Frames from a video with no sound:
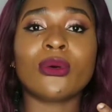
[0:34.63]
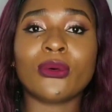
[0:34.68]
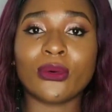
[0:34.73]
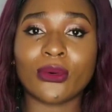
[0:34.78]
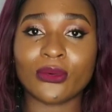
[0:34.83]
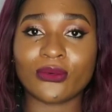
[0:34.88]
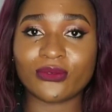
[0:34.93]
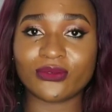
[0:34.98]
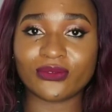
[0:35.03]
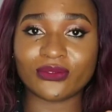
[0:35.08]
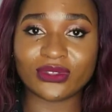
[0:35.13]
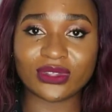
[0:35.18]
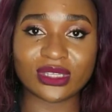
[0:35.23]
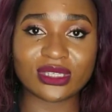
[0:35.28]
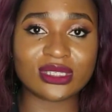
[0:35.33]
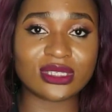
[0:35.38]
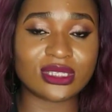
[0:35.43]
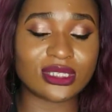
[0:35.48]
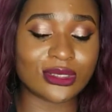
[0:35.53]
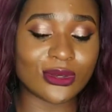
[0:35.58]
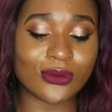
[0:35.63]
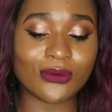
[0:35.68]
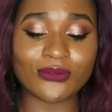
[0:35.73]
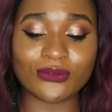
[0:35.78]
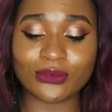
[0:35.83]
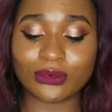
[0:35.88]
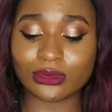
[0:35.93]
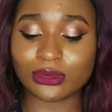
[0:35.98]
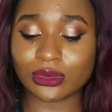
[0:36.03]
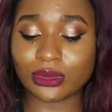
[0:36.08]
of this cell
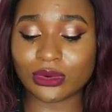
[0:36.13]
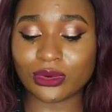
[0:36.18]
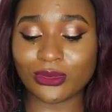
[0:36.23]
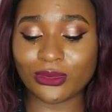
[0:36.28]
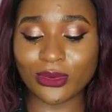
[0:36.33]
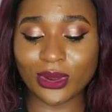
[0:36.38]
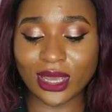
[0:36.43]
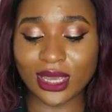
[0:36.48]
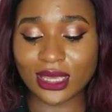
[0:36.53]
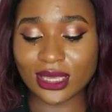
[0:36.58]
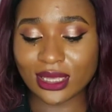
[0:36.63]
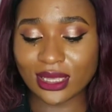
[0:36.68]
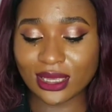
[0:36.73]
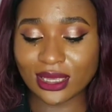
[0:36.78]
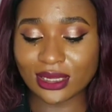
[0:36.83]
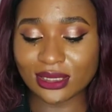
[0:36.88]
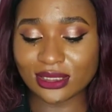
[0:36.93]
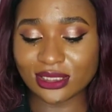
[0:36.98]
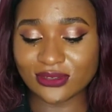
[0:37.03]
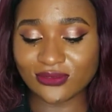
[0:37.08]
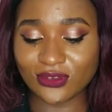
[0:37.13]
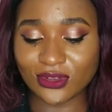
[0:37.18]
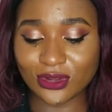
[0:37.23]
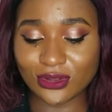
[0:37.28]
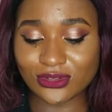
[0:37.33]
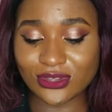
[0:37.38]
phone right here in this video.